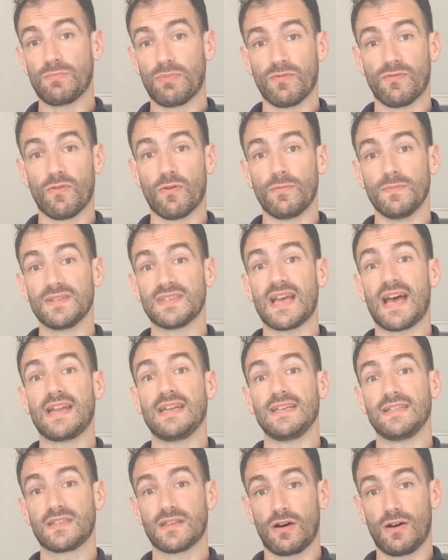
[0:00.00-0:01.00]
of performance,
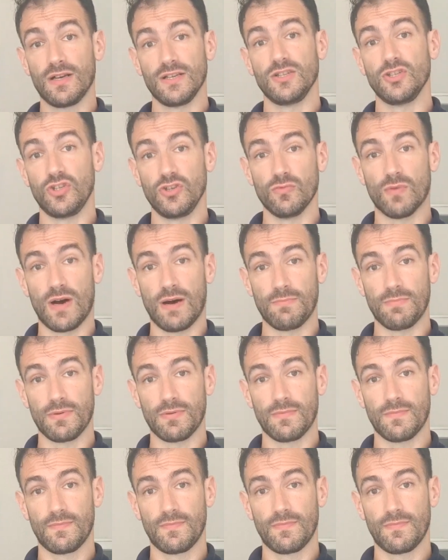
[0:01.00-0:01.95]
and it tightens you up.